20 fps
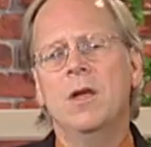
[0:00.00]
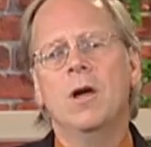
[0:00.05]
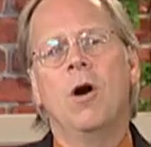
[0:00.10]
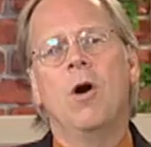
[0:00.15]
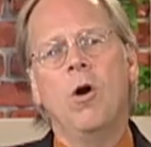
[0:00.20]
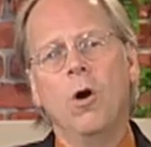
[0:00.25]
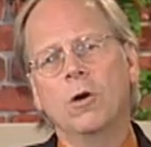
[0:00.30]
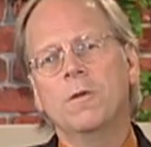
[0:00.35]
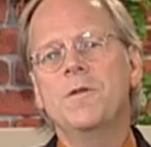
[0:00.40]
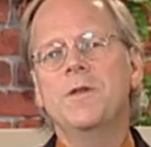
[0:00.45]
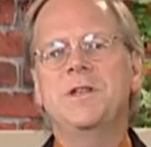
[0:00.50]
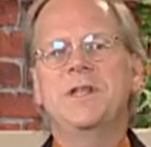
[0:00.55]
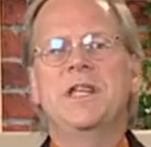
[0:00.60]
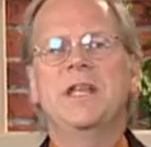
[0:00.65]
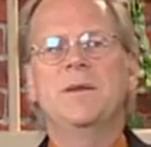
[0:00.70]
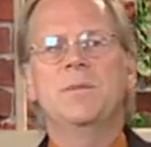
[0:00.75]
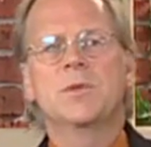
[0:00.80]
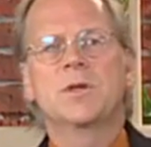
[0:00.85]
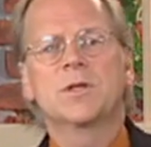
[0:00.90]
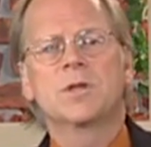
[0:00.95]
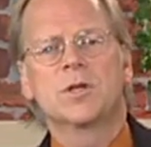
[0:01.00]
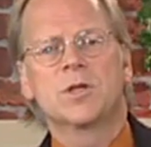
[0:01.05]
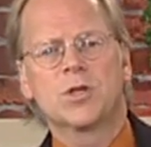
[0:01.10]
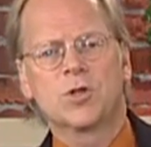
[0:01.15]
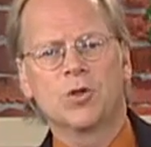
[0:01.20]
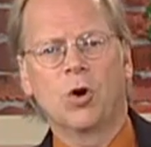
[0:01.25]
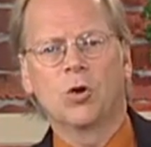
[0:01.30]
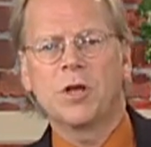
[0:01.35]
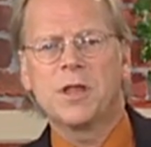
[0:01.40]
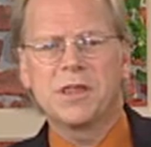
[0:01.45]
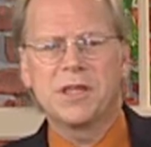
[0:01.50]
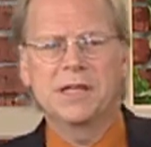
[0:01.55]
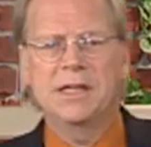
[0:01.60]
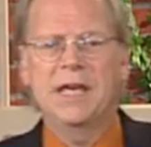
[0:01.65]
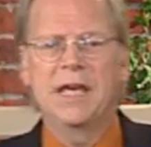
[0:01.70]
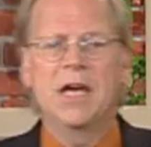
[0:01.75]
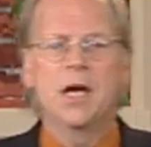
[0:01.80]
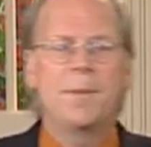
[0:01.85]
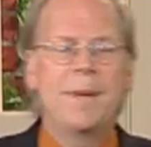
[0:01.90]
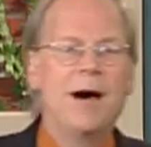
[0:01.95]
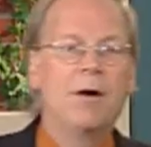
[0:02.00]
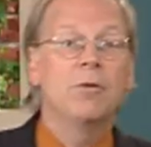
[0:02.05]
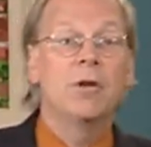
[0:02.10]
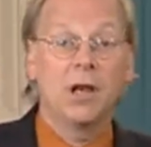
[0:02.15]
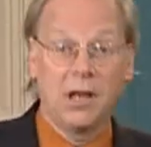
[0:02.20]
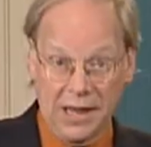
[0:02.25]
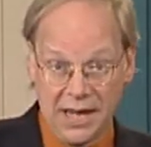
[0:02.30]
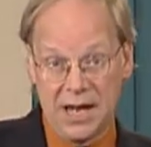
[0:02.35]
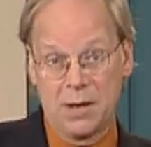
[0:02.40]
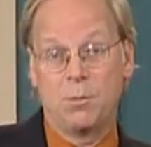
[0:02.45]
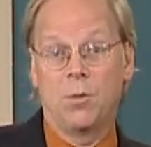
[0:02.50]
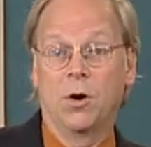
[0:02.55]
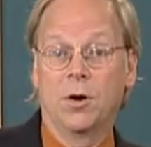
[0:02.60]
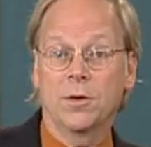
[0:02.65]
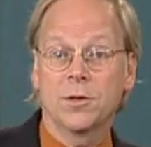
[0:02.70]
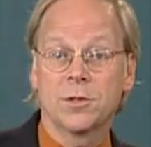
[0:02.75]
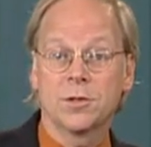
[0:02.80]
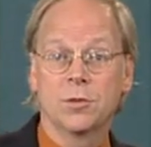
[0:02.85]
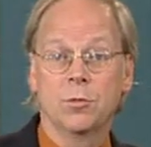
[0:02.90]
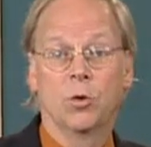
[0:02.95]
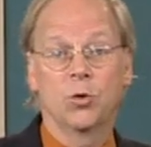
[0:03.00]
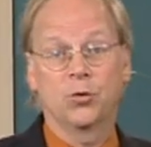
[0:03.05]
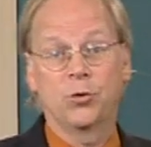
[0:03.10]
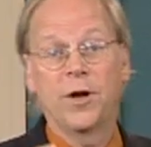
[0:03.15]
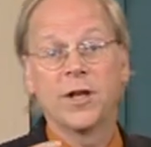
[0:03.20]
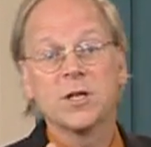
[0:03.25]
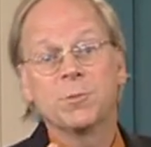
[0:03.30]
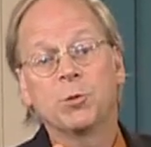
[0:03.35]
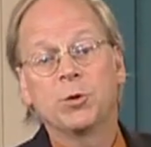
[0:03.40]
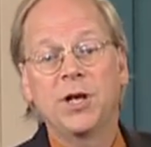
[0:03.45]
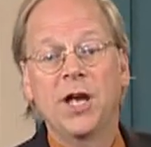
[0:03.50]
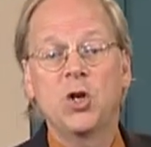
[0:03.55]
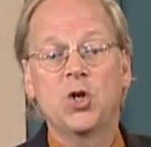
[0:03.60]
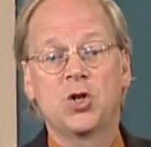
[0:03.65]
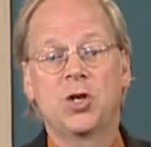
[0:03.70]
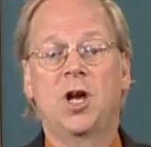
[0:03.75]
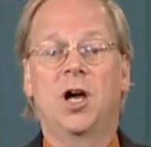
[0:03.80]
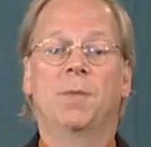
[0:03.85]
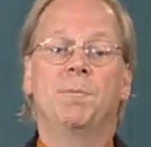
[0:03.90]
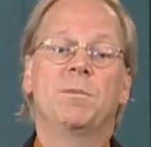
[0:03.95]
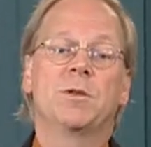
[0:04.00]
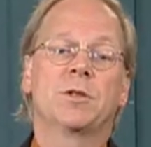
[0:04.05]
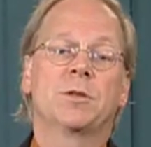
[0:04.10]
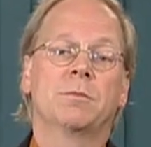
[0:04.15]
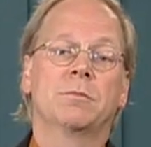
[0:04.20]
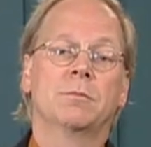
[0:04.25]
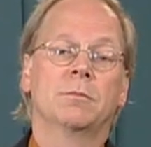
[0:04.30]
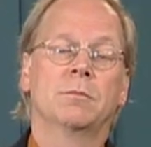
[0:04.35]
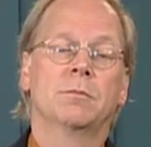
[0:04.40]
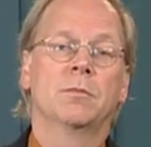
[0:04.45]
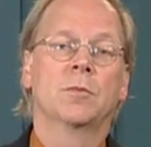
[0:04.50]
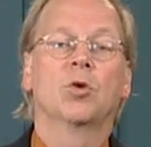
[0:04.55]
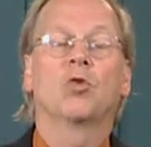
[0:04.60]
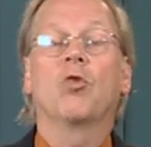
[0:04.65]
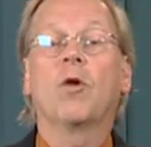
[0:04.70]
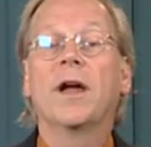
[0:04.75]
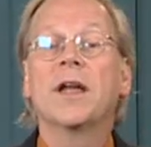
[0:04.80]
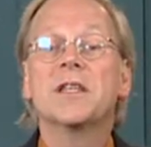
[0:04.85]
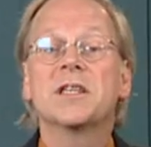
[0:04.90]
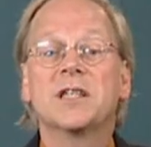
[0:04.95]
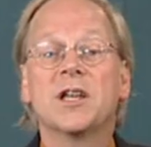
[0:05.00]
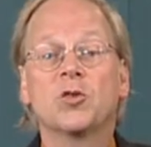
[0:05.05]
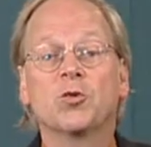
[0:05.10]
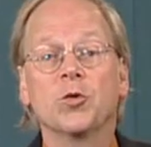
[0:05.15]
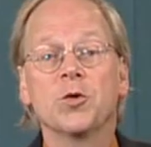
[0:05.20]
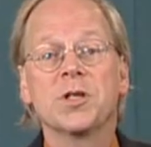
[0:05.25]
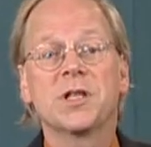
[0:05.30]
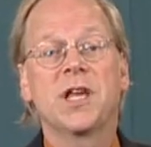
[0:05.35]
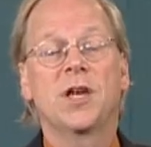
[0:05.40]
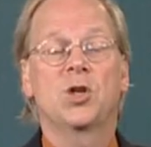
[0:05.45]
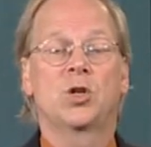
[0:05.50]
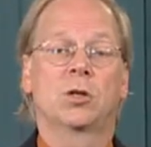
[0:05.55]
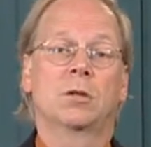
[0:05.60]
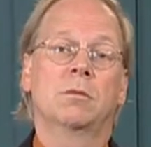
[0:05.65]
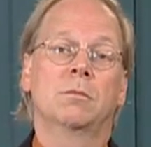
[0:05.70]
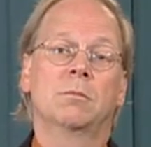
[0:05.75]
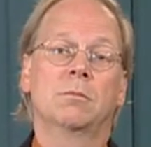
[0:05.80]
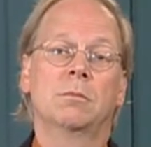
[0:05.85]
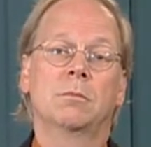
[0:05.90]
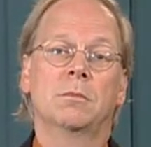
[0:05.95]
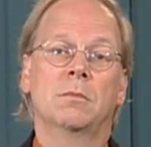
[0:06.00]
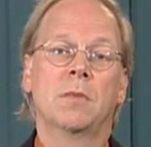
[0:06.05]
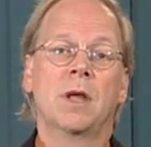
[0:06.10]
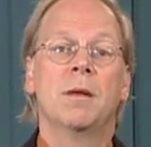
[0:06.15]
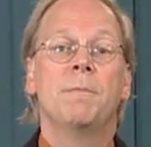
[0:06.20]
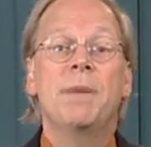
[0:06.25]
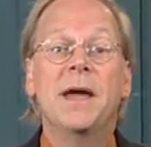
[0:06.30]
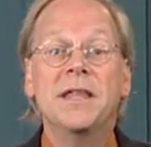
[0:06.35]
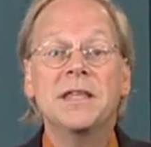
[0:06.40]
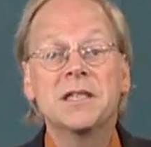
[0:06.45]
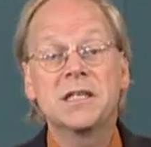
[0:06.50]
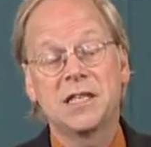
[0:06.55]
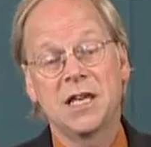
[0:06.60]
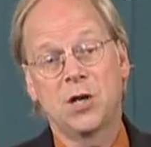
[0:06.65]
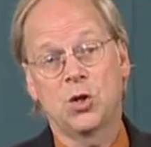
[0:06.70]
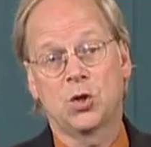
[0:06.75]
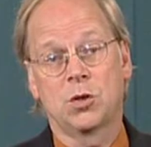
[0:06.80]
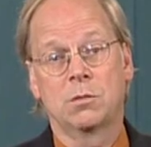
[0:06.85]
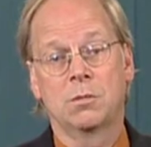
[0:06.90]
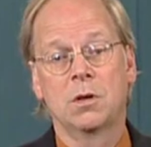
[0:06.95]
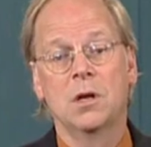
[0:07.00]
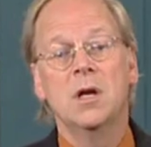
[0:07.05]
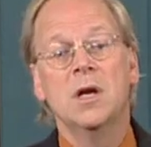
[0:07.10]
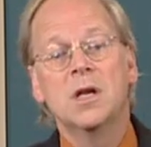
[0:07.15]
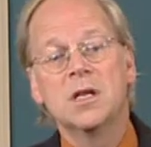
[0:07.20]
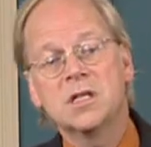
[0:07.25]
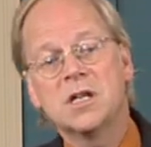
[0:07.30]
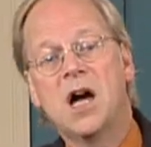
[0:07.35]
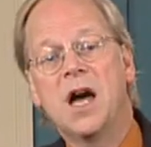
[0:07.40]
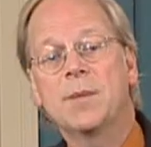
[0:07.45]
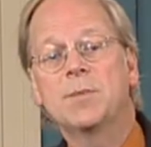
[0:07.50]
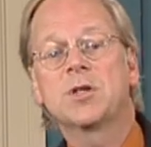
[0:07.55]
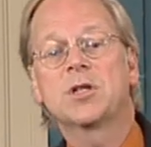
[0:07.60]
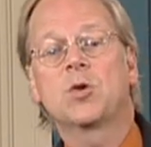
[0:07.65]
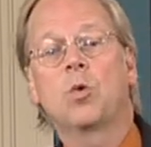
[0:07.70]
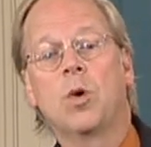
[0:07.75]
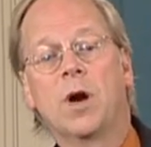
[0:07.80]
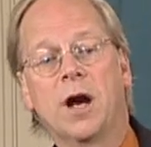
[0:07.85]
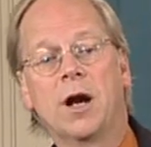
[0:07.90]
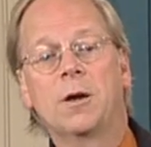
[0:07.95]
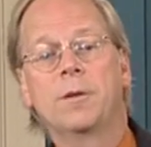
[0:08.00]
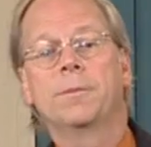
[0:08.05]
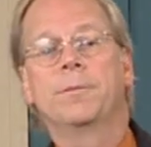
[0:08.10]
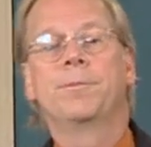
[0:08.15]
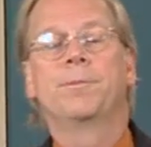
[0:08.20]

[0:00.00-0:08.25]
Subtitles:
All of the teams started thinking about landmarks or transportation hubs. Grand Central Station, Penn Station, Times Square.